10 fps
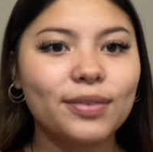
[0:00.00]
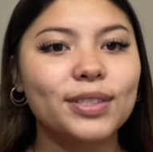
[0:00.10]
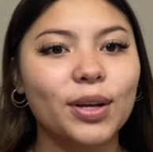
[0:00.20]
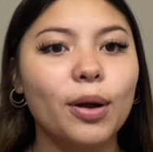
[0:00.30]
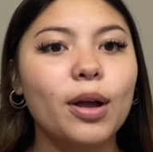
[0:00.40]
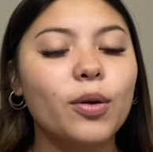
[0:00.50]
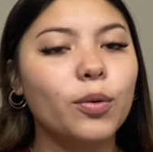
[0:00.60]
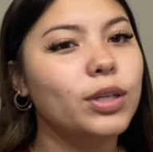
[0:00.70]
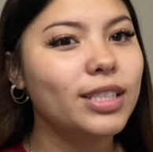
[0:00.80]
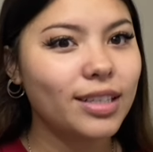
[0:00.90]
so
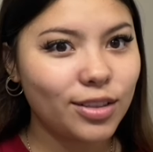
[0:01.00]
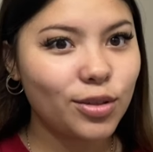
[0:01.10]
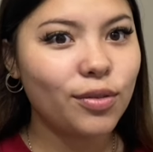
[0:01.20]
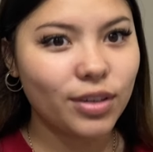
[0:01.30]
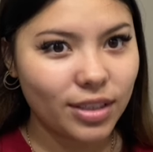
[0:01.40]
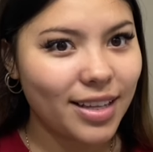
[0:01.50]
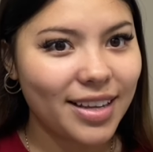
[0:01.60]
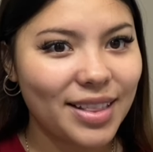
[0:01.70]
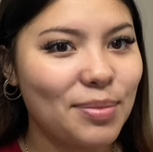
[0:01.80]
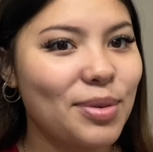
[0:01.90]
we're just gonna do it first thing
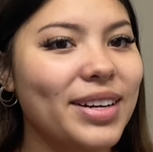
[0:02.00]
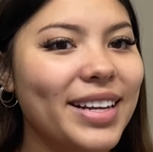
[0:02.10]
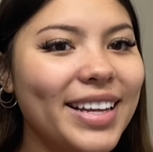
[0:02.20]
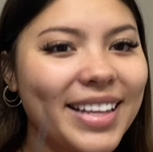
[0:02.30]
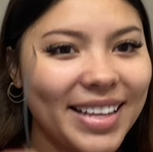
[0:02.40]
in the morning.